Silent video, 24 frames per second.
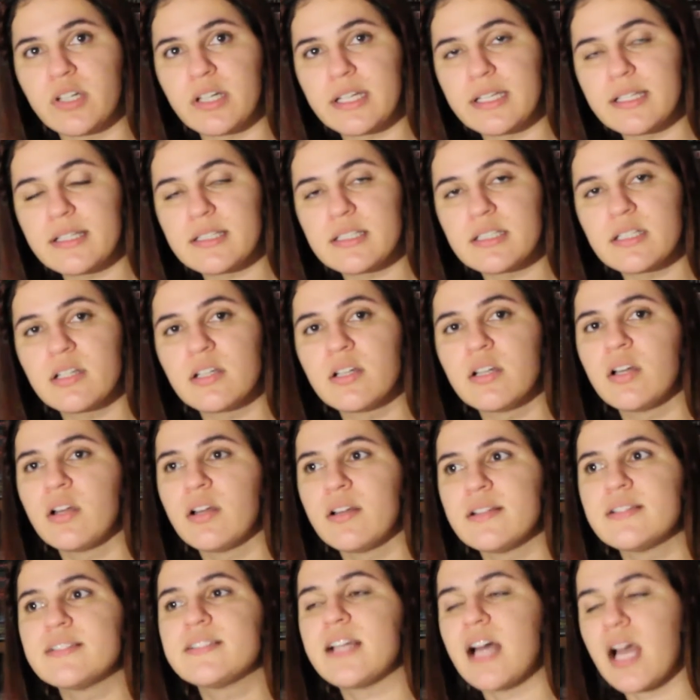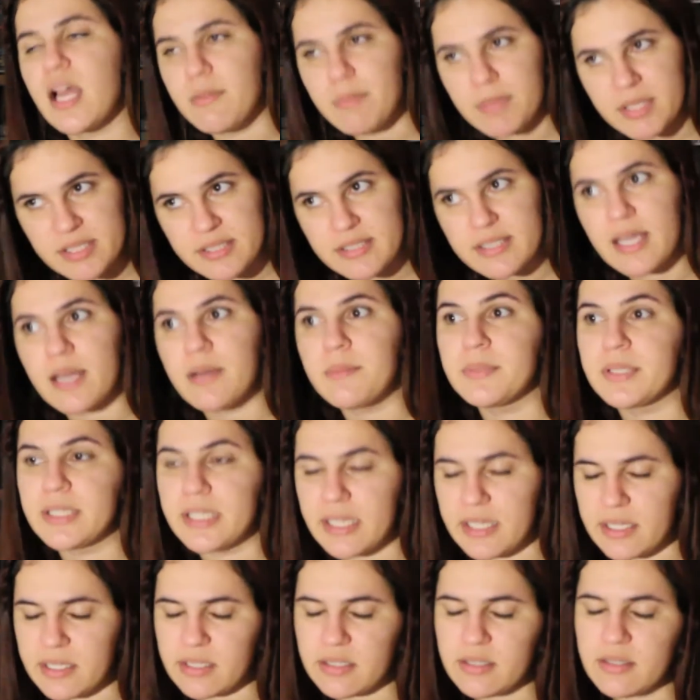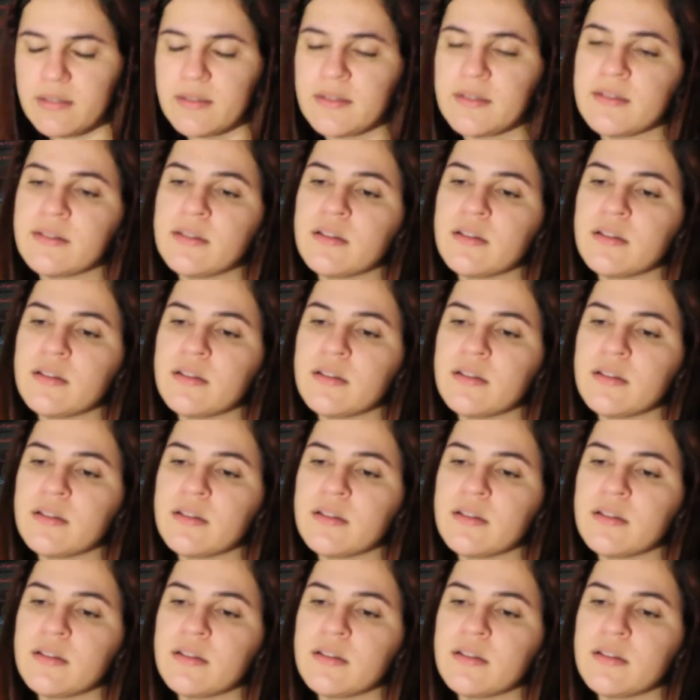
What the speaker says: it time and time again.